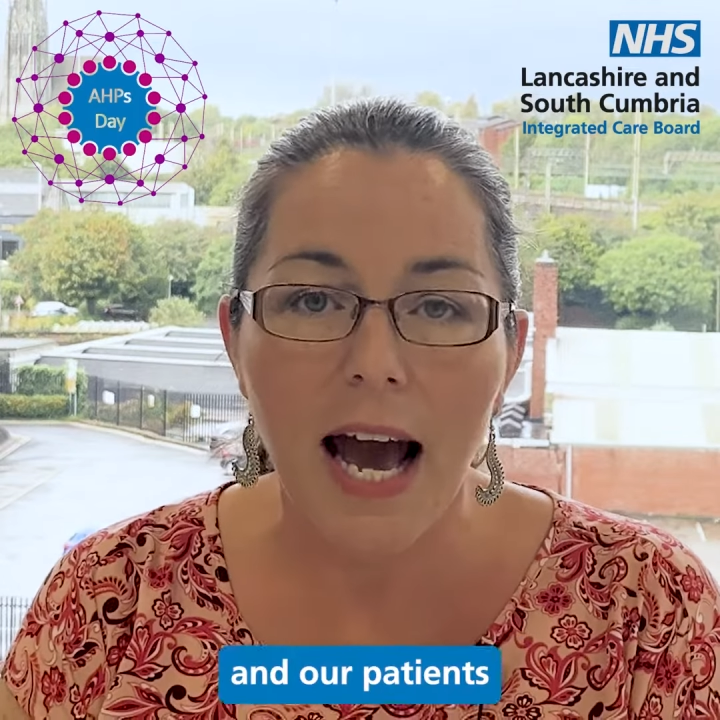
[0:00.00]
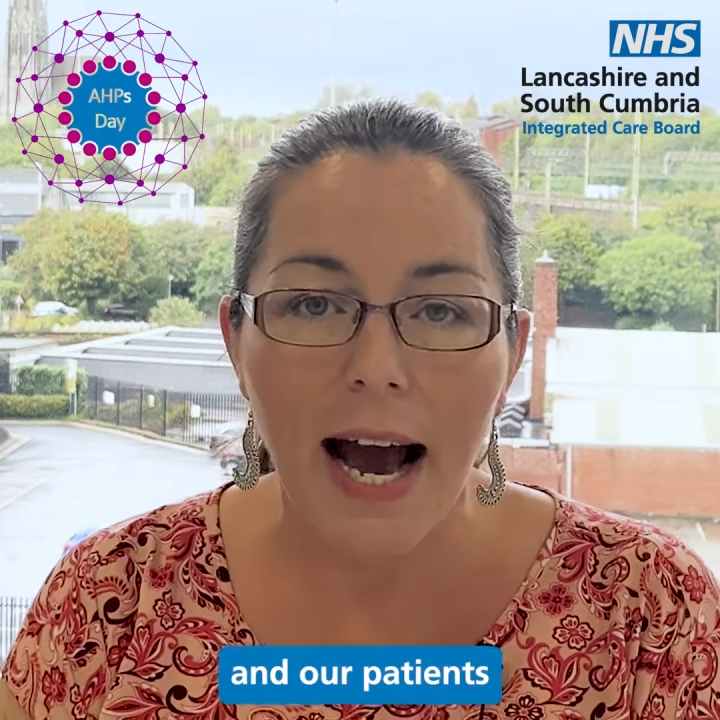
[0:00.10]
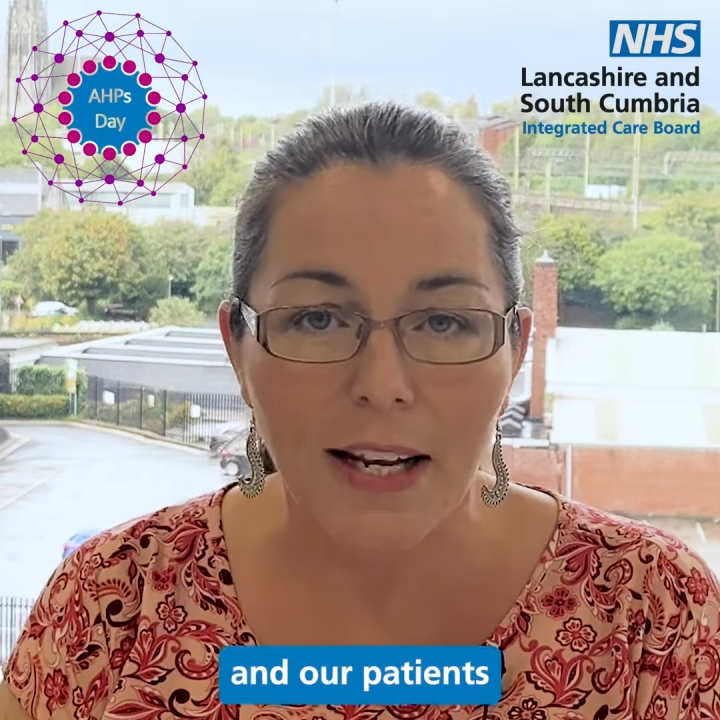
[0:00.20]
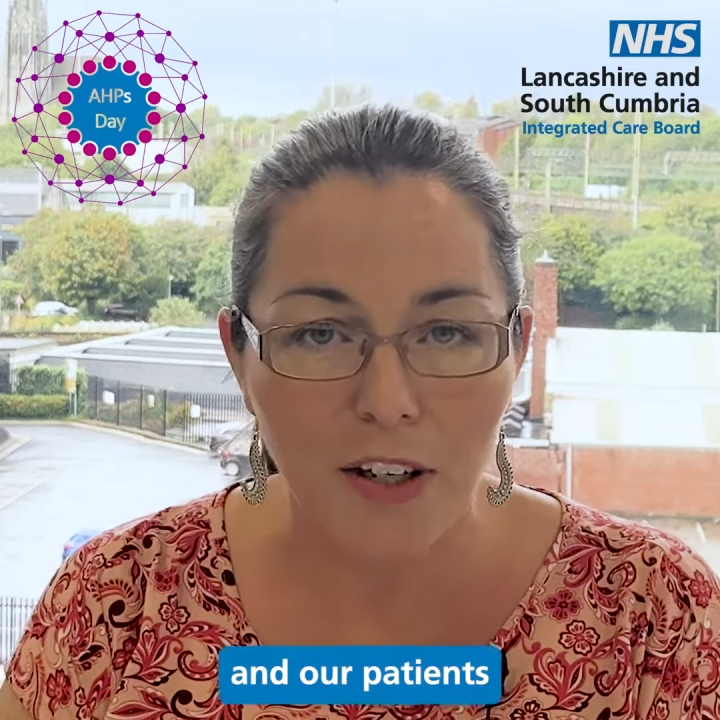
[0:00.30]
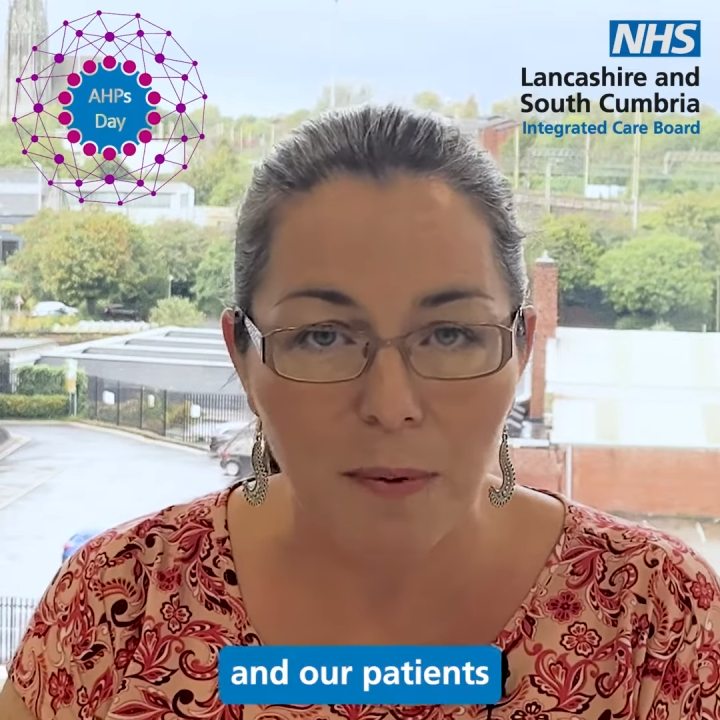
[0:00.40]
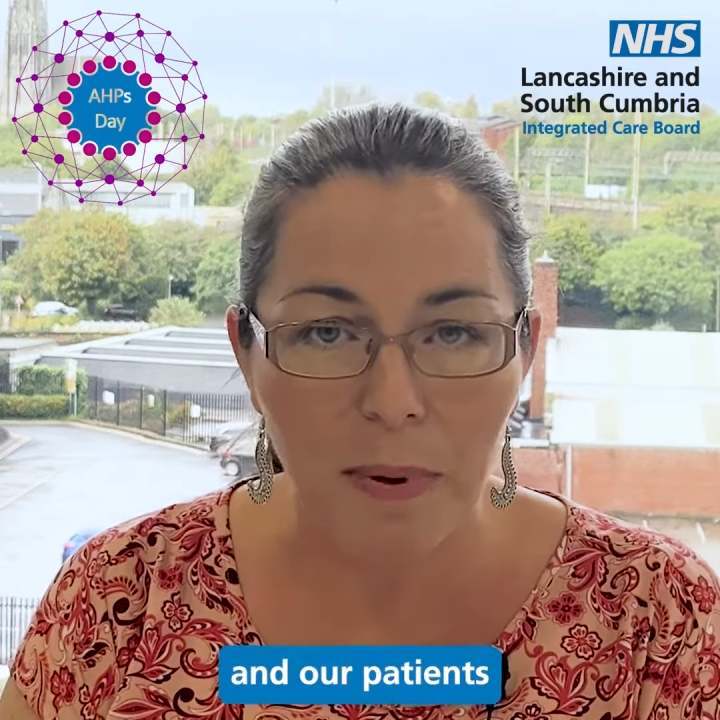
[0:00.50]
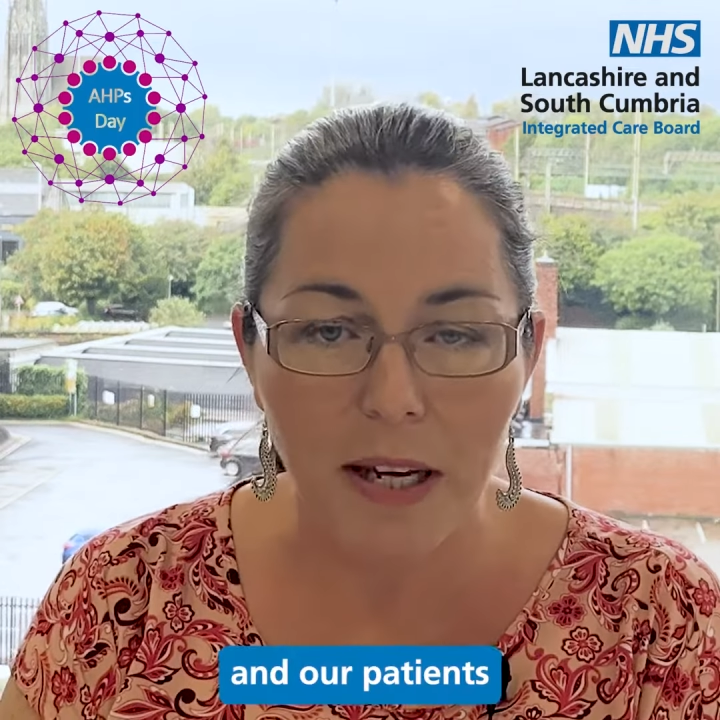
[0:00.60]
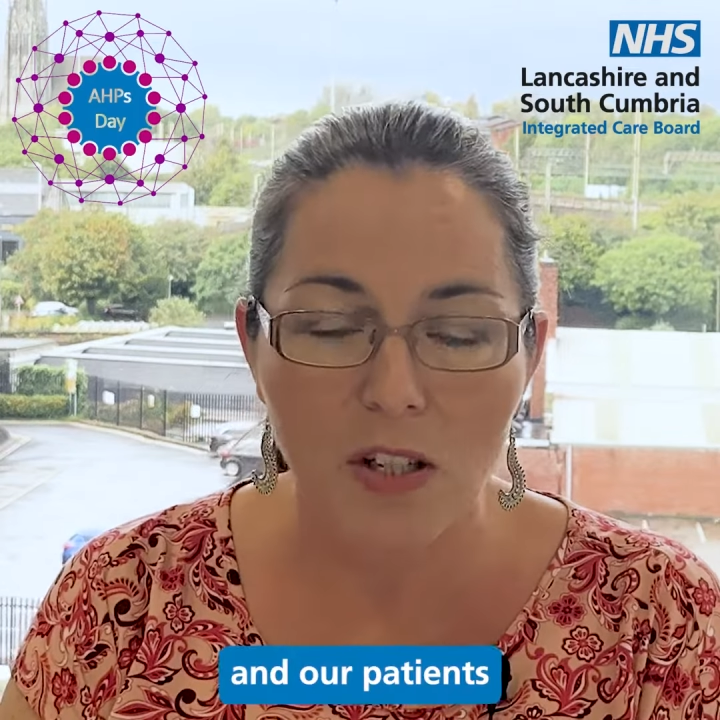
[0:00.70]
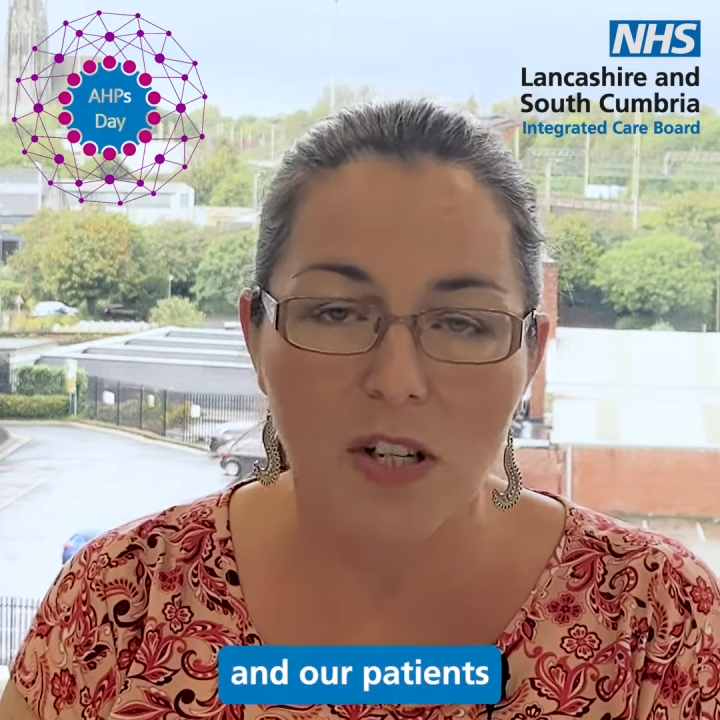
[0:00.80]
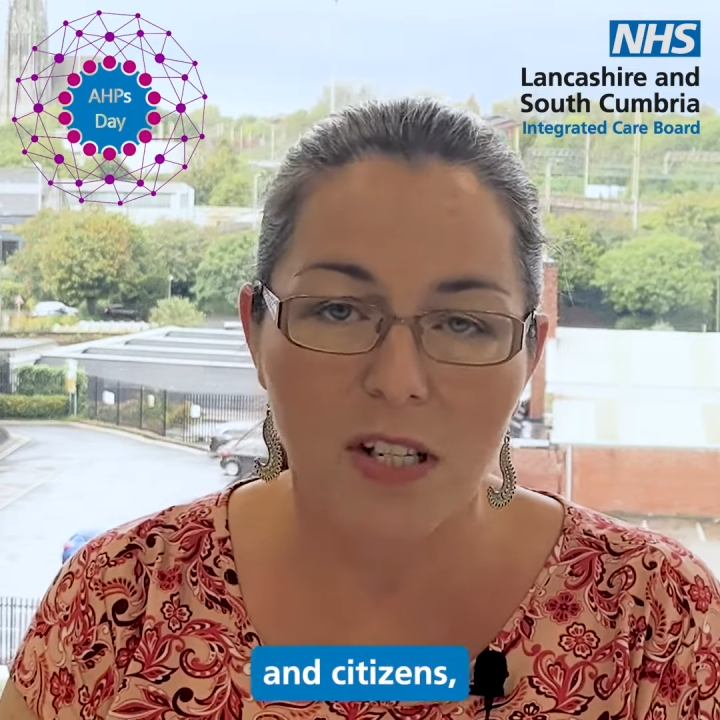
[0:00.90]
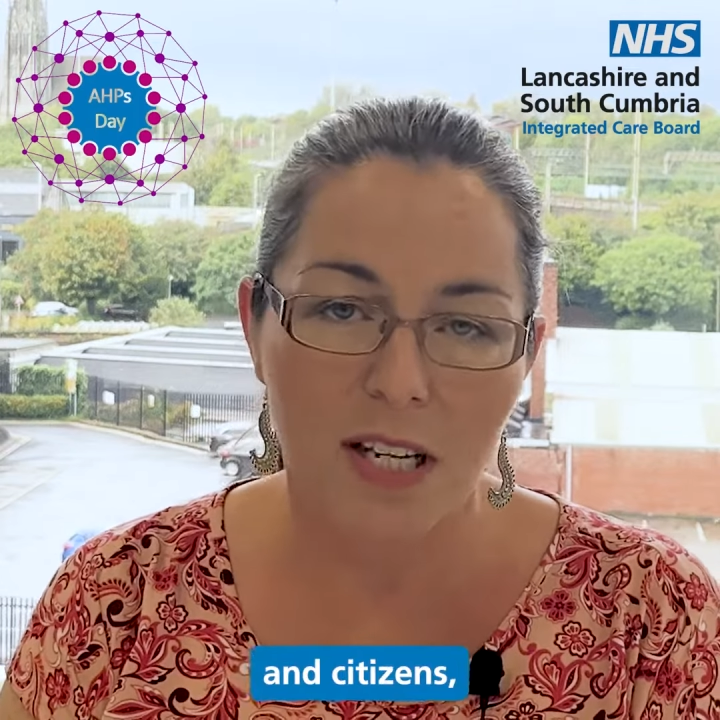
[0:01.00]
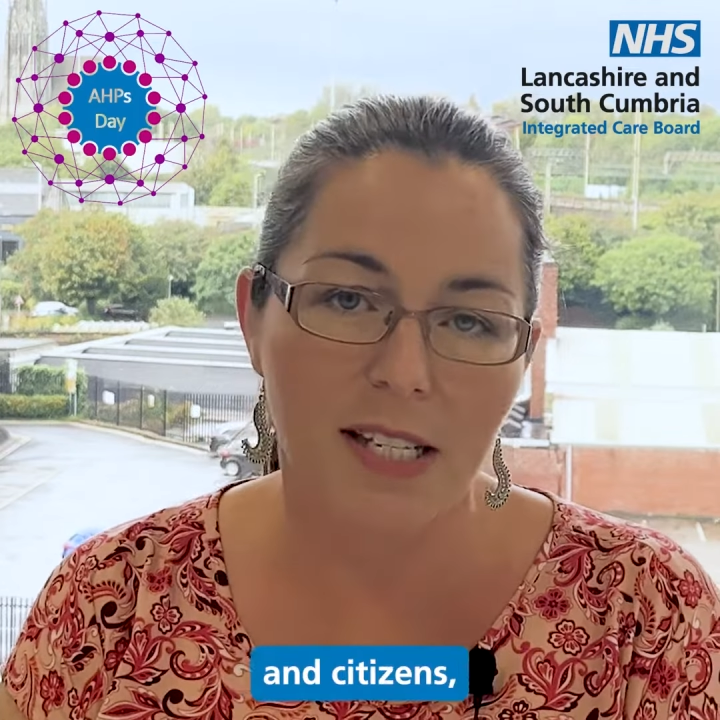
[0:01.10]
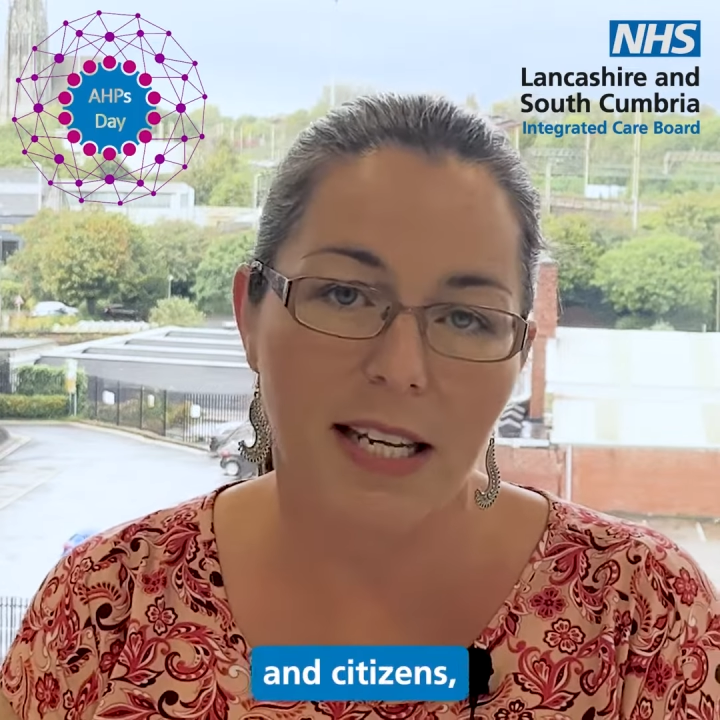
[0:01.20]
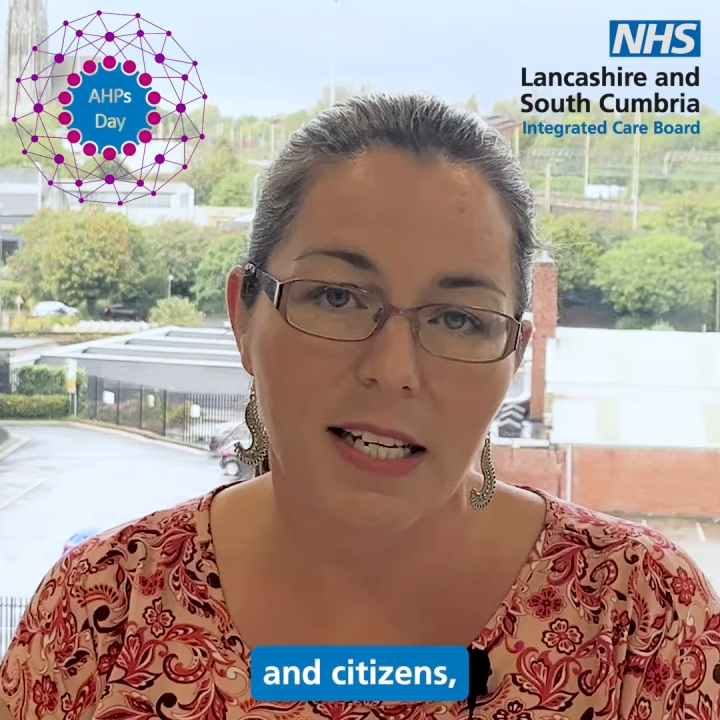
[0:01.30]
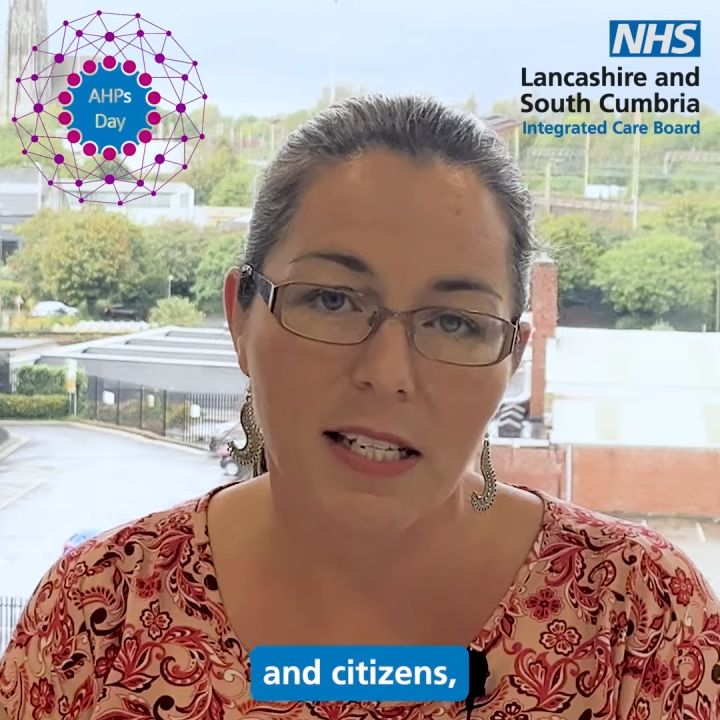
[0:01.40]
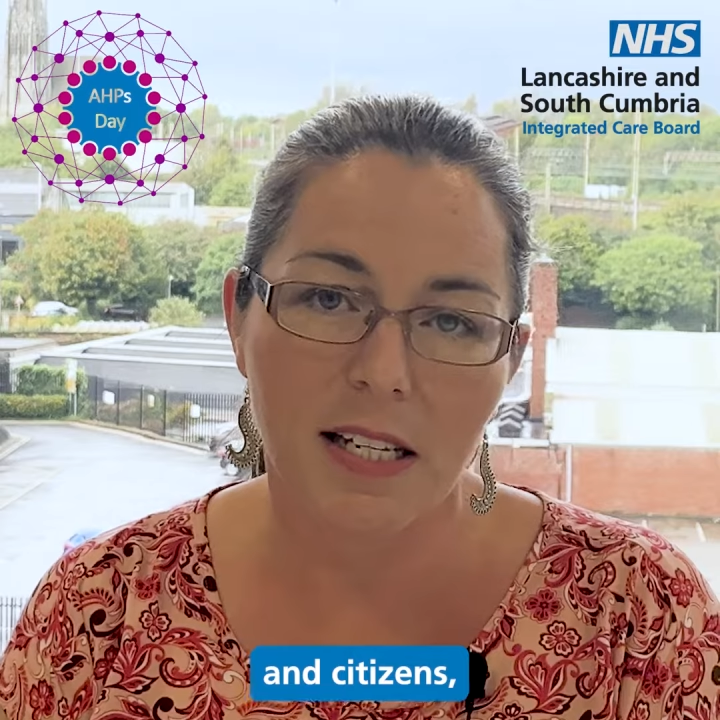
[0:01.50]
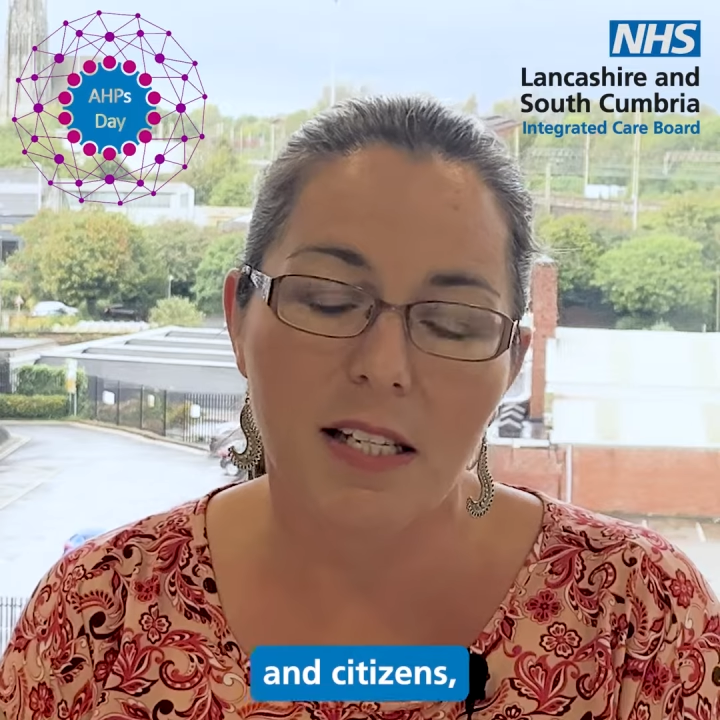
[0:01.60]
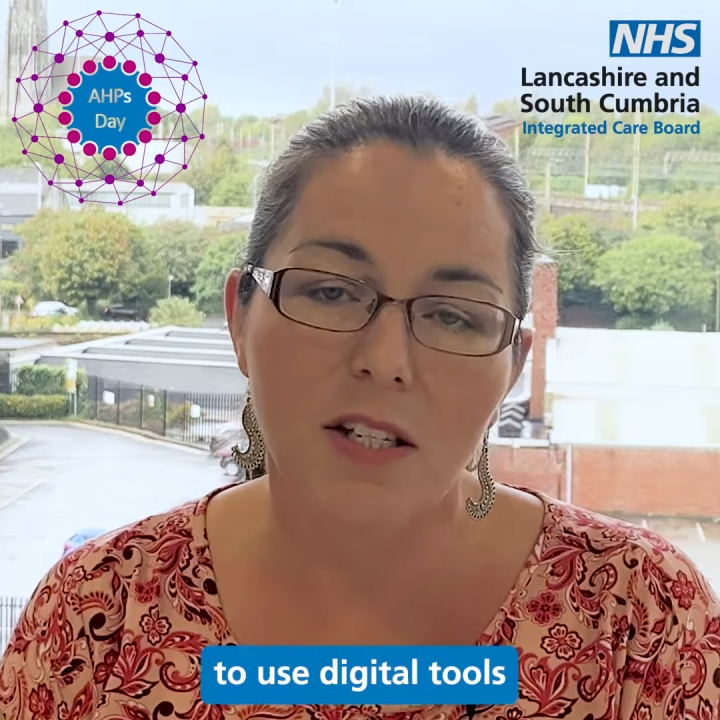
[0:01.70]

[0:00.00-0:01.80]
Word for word: and our patients and citizens